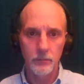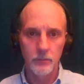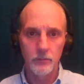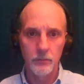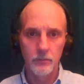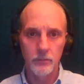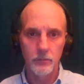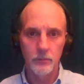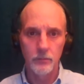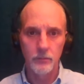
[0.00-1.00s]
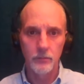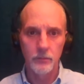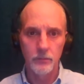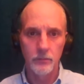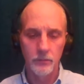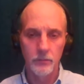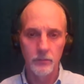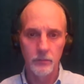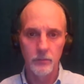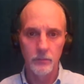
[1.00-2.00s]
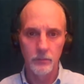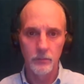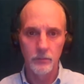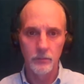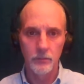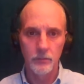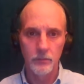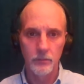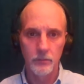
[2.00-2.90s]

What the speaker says: The person shown says nothing.